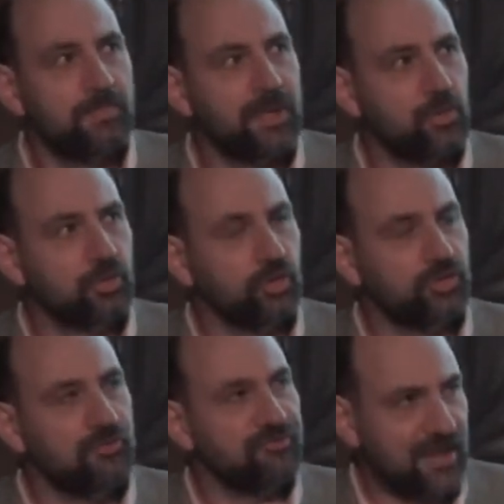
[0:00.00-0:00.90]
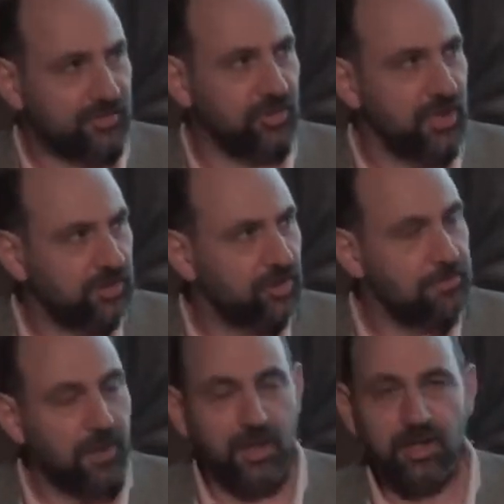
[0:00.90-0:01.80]
But I was also fascinated
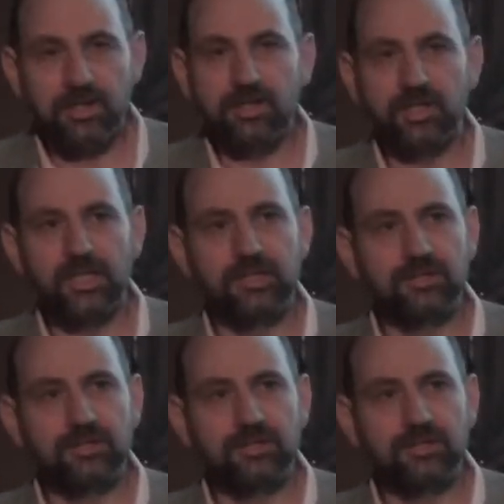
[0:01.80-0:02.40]
by